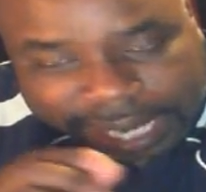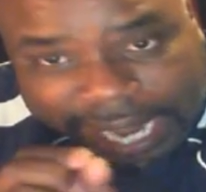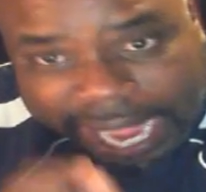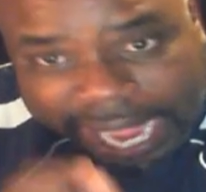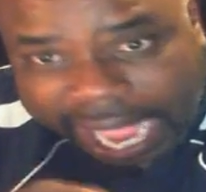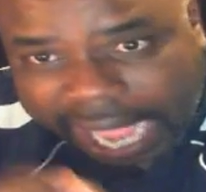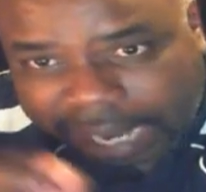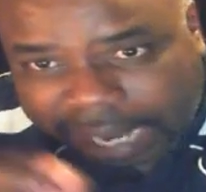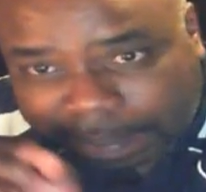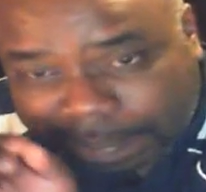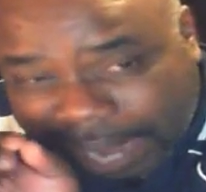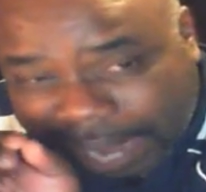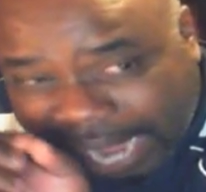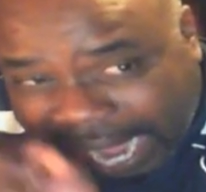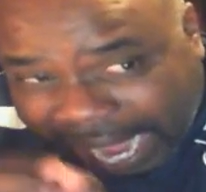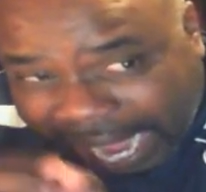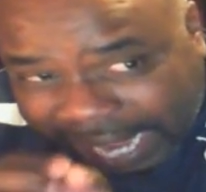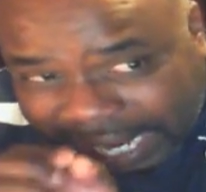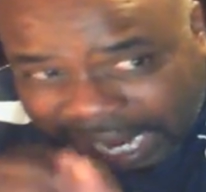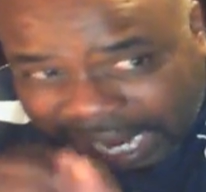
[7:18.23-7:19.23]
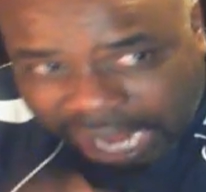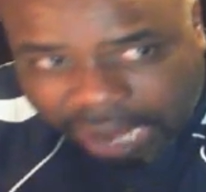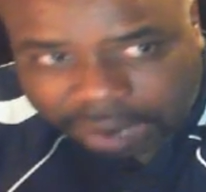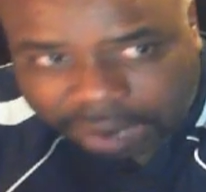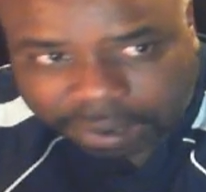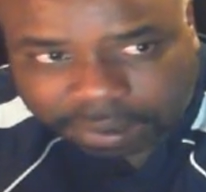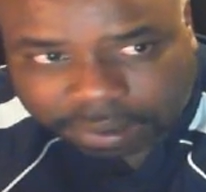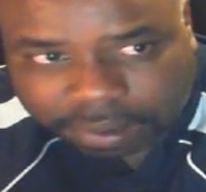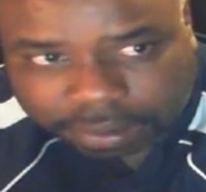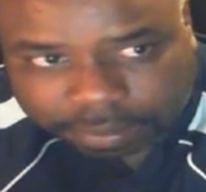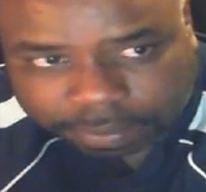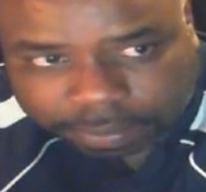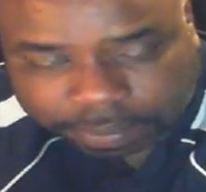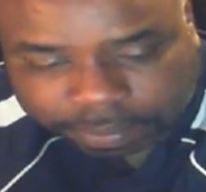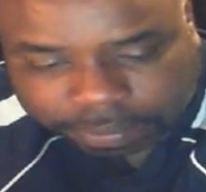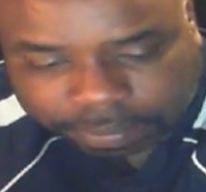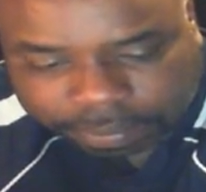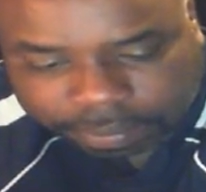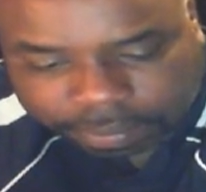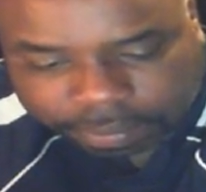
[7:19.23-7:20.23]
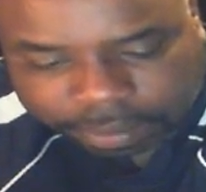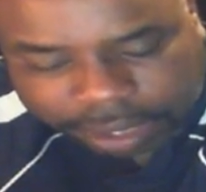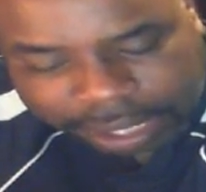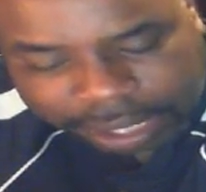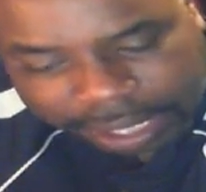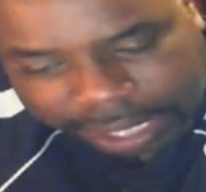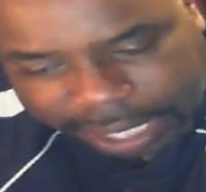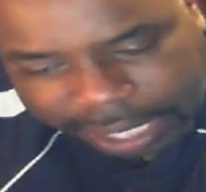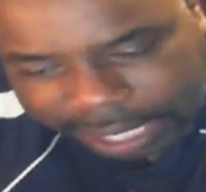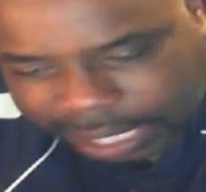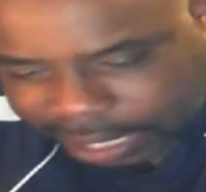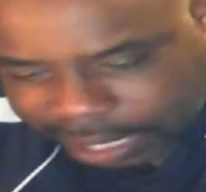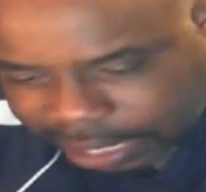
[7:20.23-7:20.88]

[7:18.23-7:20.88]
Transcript: Adam had it all, and he